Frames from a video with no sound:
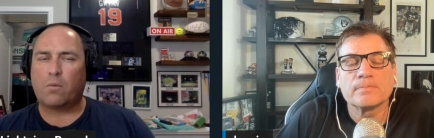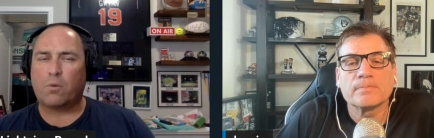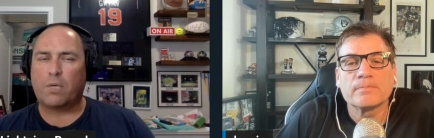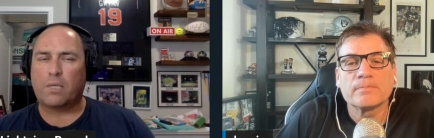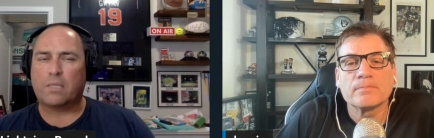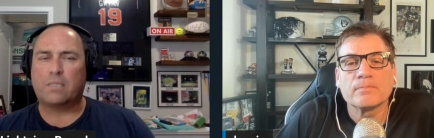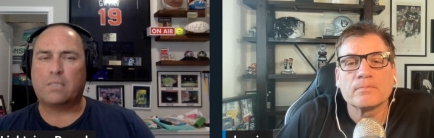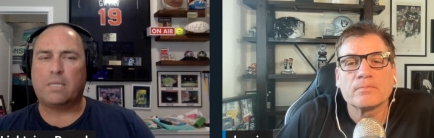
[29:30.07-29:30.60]
Speaker 1: we're
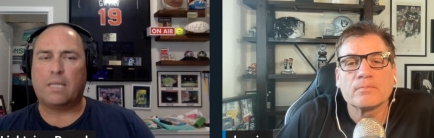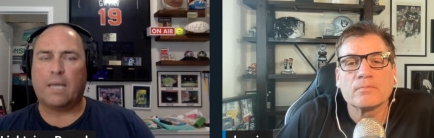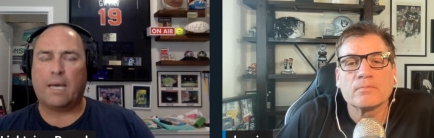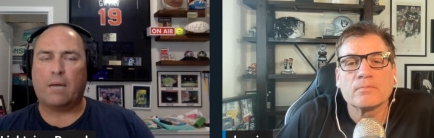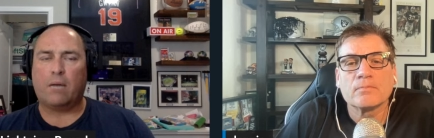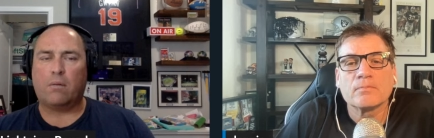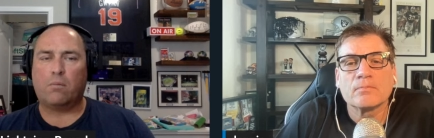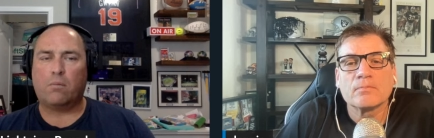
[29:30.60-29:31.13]
going to see
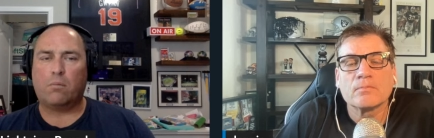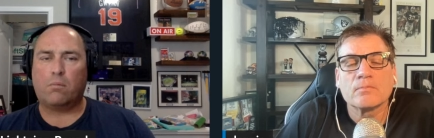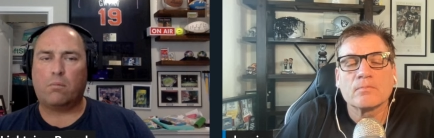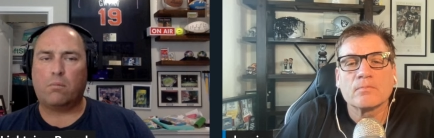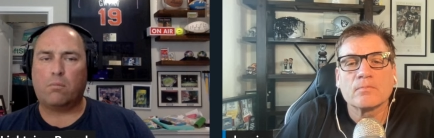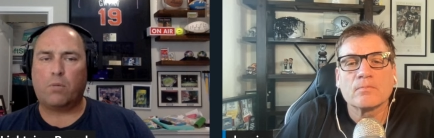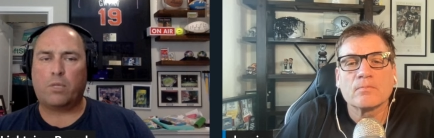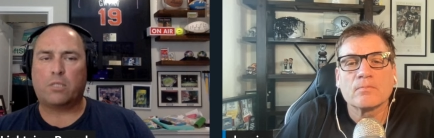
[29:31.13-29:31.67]
that
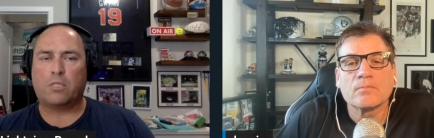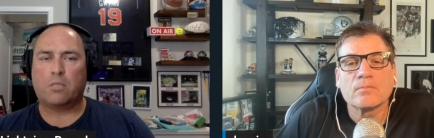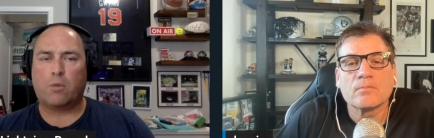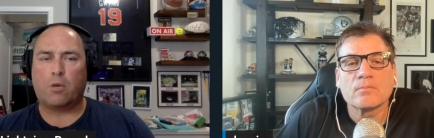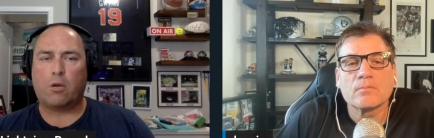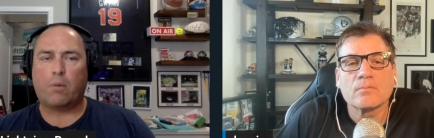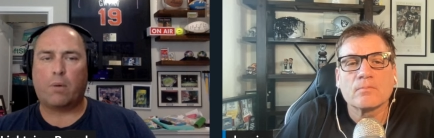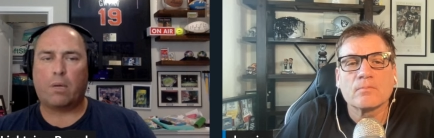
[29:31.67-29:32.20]
with a Jim
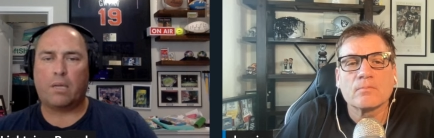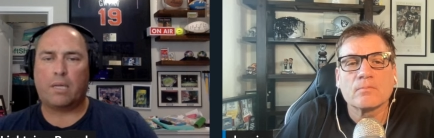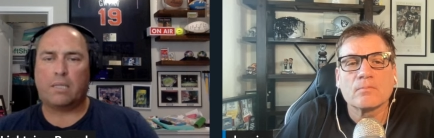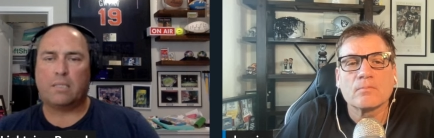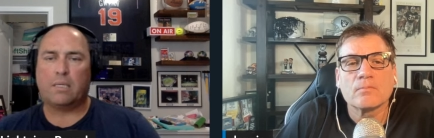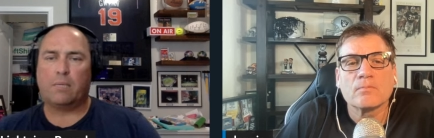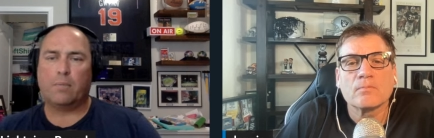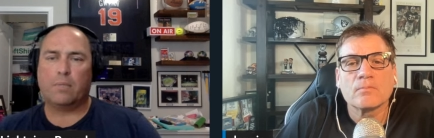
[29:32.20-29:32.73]
Harbaugh
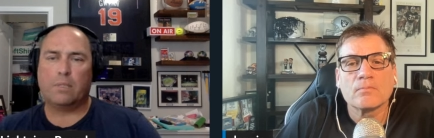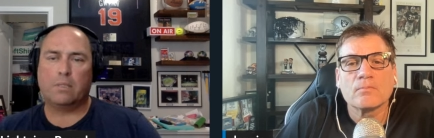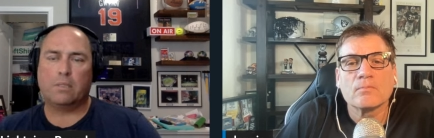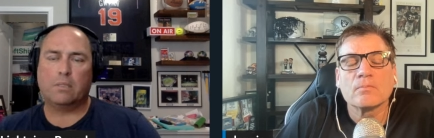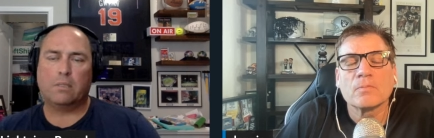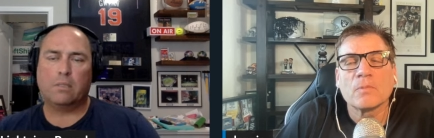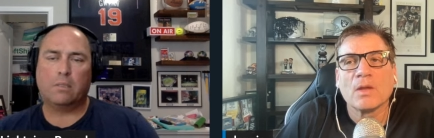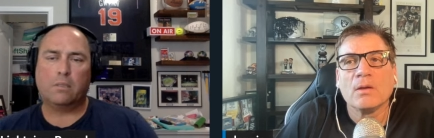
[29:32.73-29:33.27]
led team.
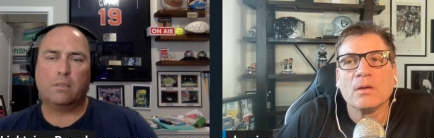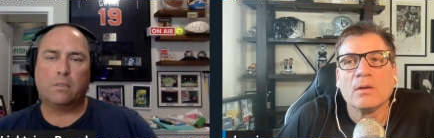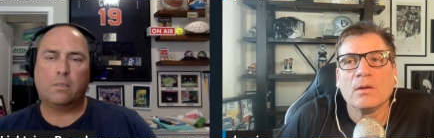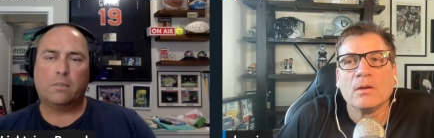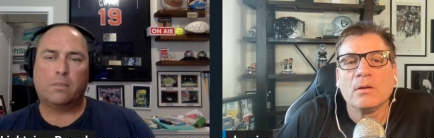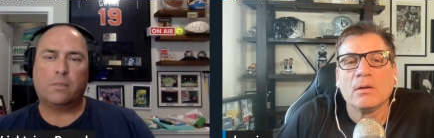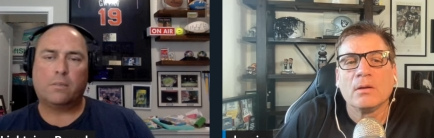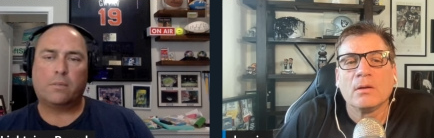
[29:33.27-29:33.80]

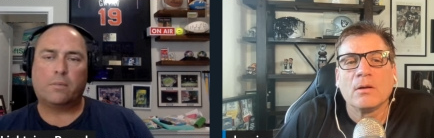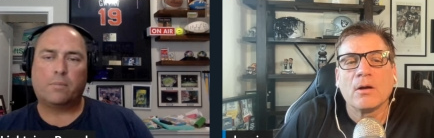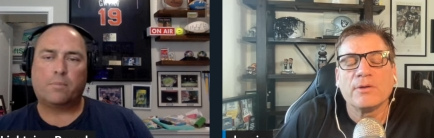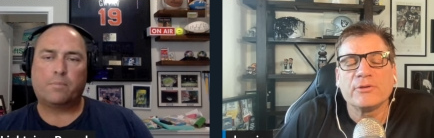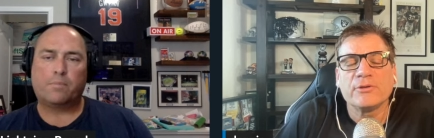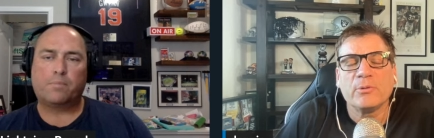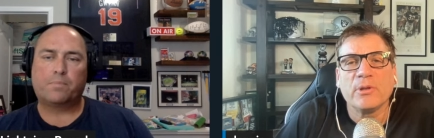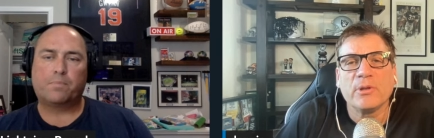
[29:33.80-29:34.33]

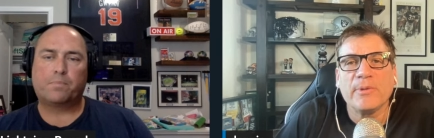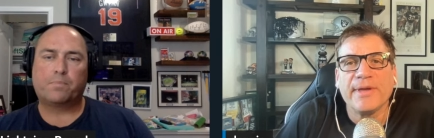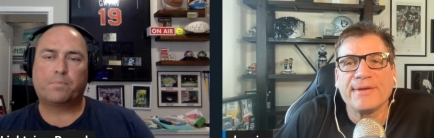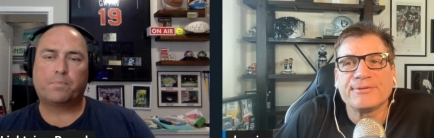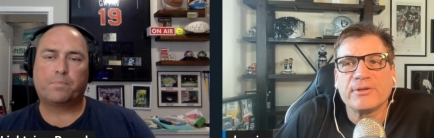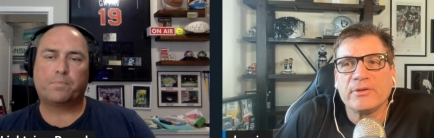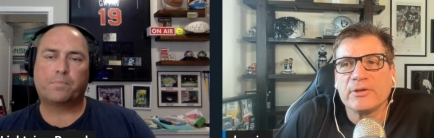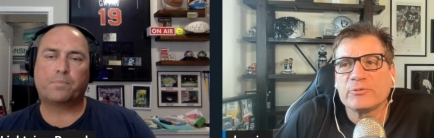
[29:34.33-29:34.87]
Speaker 2: All right, Jaron, let me
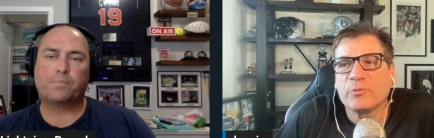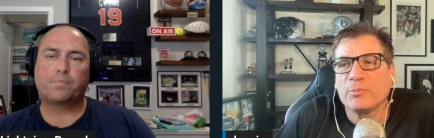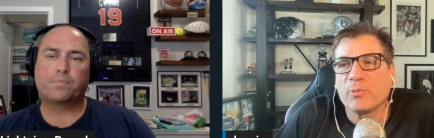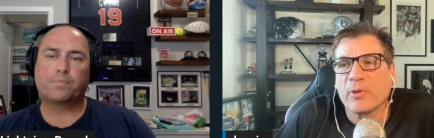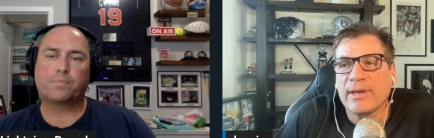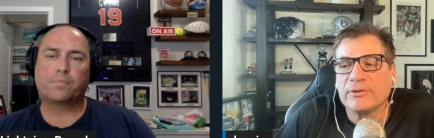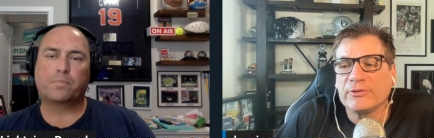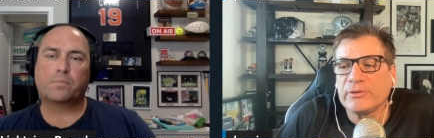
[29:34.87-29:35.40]
ask you this. With
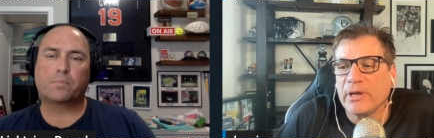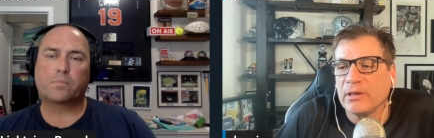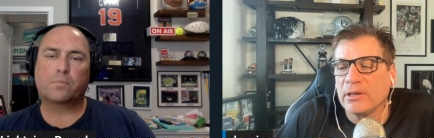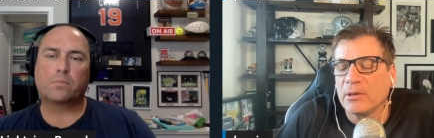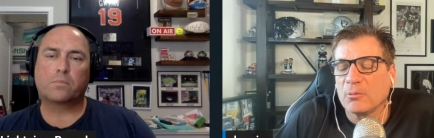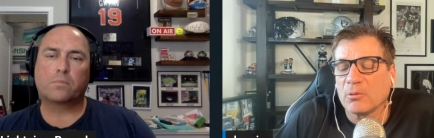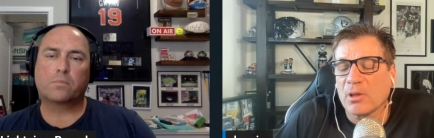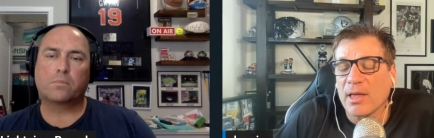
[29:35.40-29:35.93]
Brandon
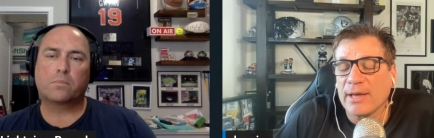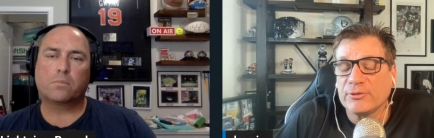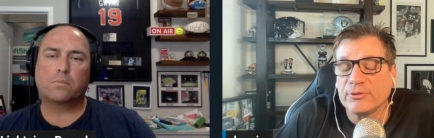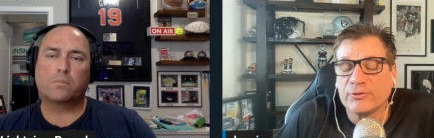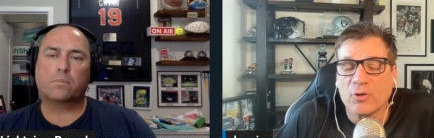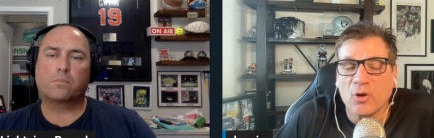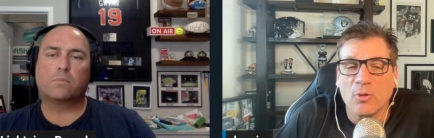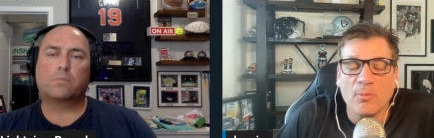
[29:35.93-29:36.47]
Staley, relied
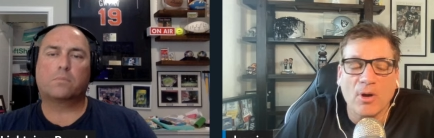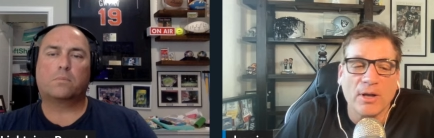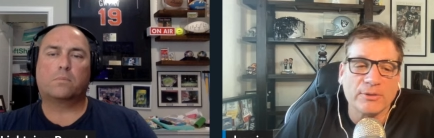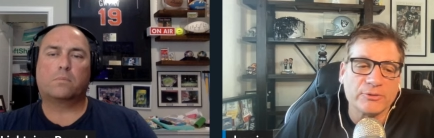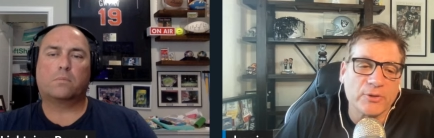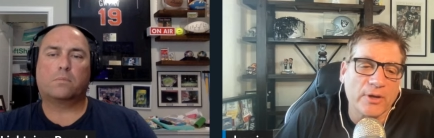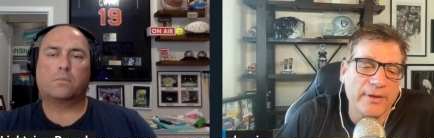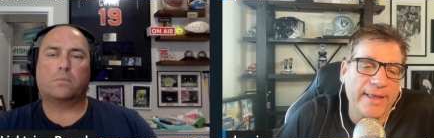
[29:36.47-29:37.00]
so
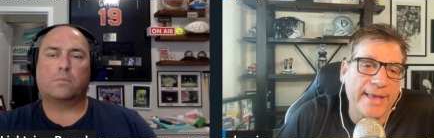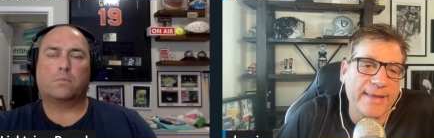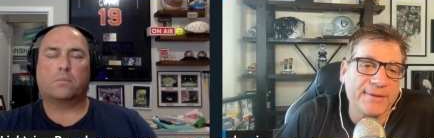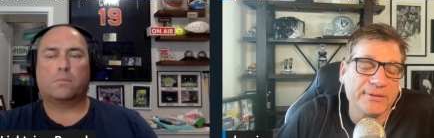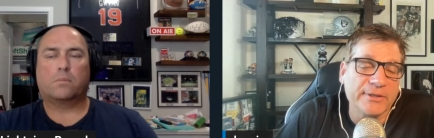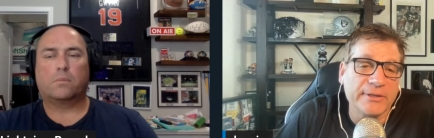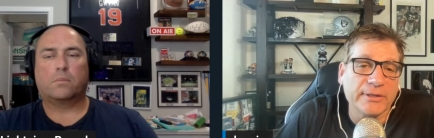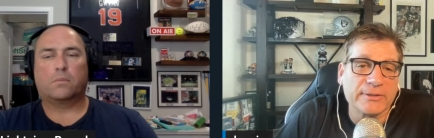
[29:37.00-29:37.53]
much on
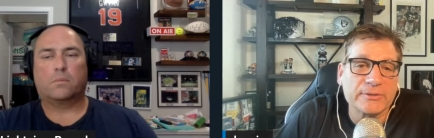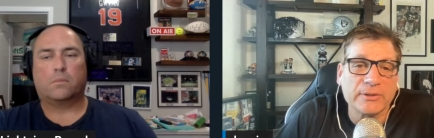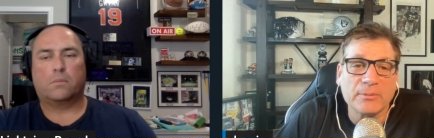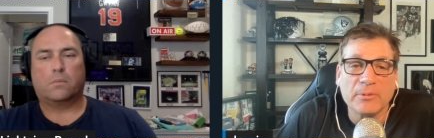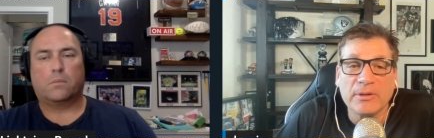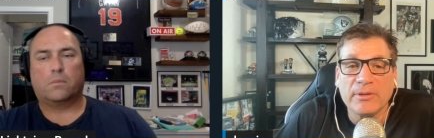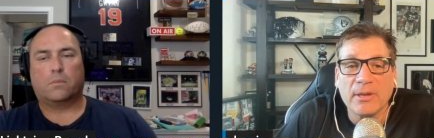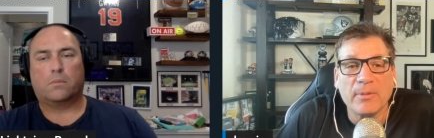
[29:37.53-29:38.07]
analytics.
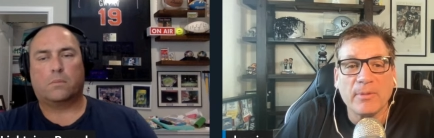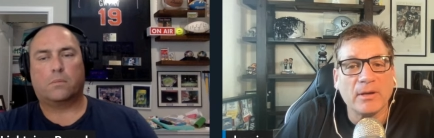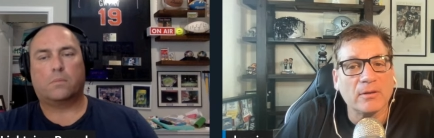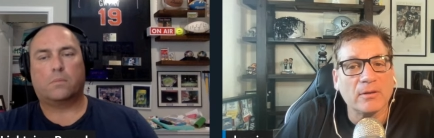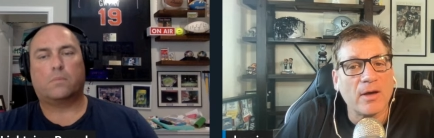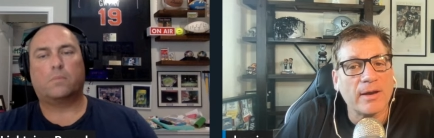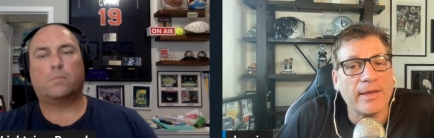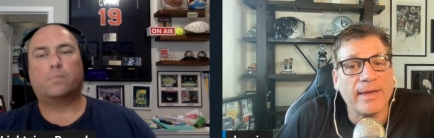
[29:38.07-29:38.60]
And I mean, they made
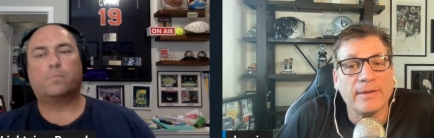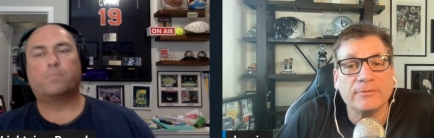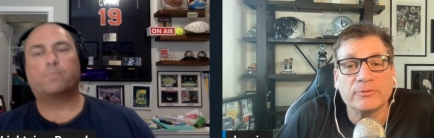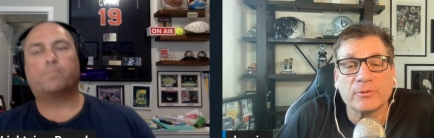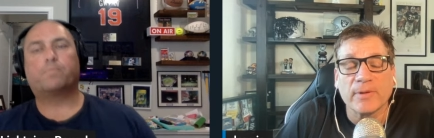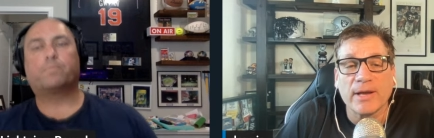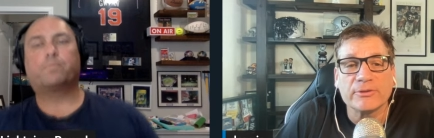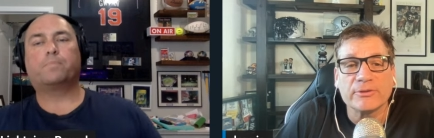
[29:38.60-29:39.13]
a lot of
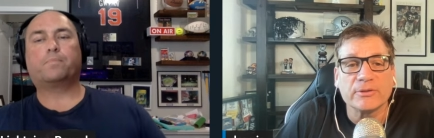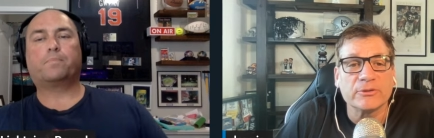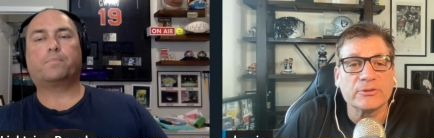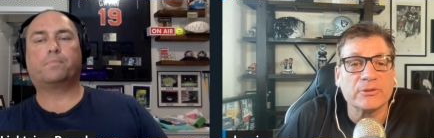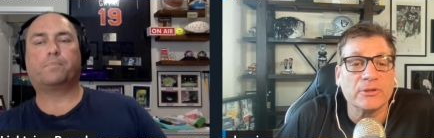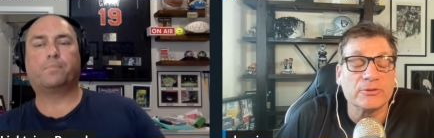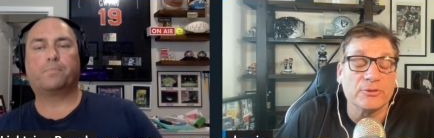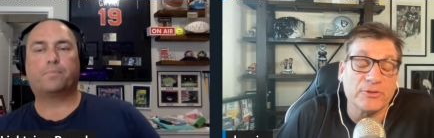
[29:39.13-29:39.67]
head scratching
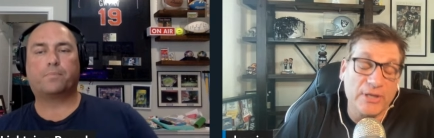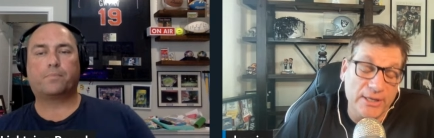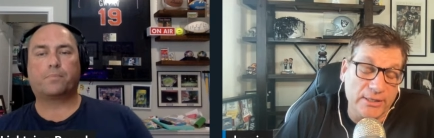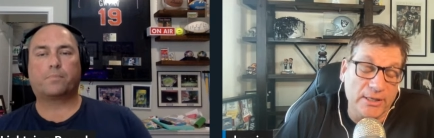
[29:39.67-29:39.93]
decisions. He